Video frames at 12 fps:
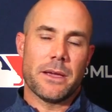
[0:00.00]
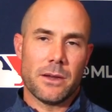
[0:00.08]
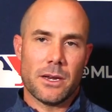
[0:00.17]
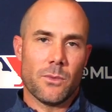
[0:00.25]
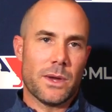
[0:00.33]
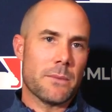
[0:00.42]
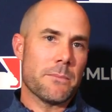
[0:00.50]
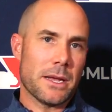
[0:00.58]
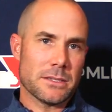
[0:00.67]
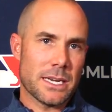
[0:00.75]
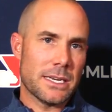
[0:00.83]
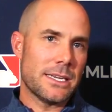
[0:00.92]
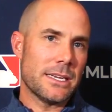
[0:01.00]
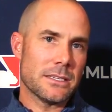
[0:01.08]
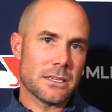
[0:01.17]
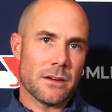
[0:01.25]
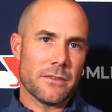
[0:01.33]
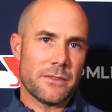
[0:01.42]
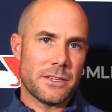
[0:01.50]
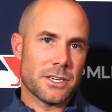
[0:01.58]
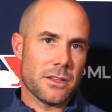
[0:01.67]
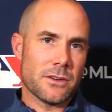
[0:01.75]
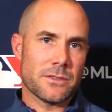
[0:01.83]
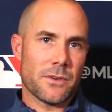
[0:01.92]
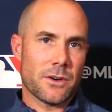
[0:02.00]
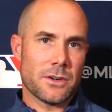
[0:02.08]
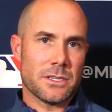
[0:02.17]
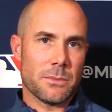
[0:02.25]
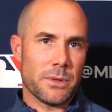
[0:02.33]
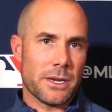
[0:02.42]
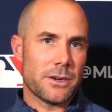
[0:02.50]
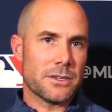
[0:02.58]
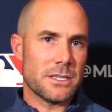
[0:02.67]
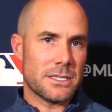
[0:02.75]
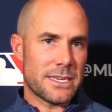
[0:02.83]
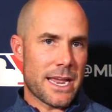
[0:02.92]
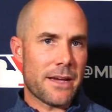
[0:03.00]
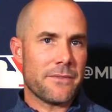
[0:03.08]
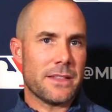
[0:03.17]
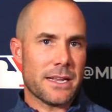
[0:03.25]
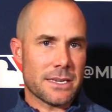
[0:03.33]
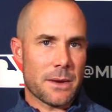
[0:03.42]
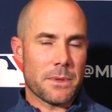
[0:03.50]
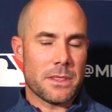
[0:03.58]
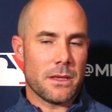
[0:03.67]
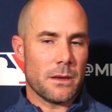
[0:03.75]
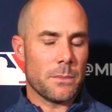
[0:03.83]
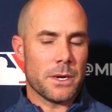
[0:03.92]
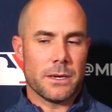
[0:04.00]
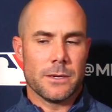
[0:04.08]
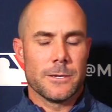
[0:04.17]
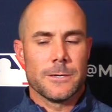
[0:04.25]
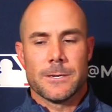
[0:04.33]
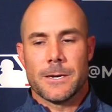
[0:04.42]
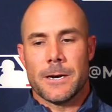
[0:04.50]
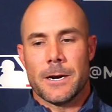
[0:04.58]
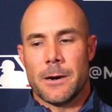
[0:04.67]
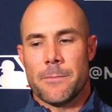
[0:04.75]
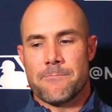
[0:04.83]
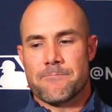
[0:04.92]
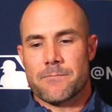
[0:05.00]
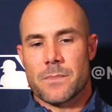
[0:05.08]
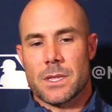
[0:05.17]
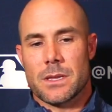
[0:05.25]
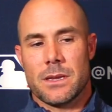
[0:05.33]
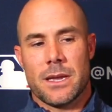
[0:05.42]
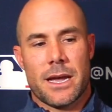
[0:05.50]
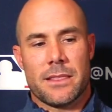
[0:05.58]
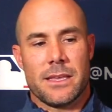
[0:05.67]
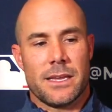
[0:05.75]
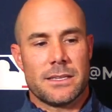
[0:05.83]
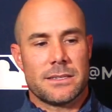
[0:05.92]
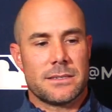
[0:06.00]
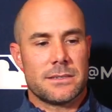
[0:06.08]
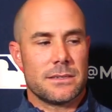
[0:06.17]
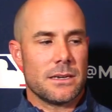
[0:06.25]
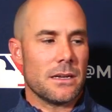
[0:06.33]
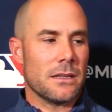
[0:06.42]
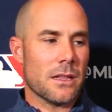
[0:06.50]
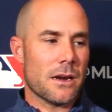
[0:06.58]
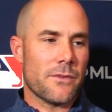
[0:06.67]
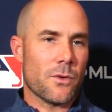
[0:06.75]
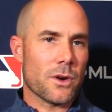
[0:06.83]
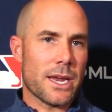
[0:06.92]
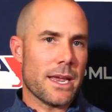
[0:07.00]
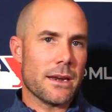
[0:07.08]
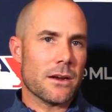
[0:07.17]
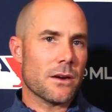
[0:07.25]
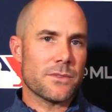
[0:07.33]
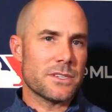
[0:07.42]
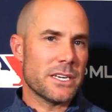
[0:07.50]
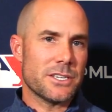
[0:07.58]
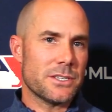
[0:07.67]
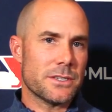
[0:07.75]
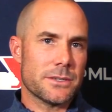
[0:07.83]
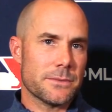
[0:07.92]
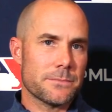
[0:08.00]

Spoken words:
you know, we can bounce ideas off of each other as far as the players and staff and that type of thing. But yeah, I think it's a lot of organic conversations.